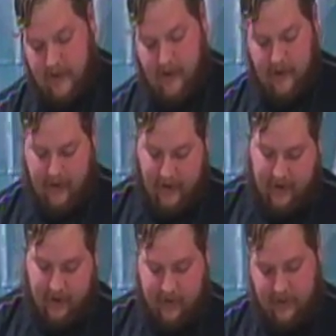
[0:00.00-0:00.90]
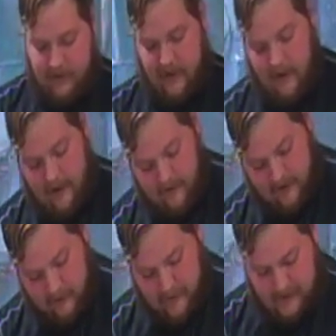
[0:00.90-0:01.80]
and then have a
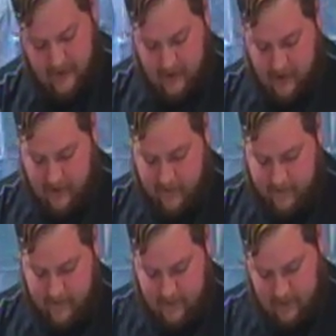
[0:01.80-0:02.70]
little bit of,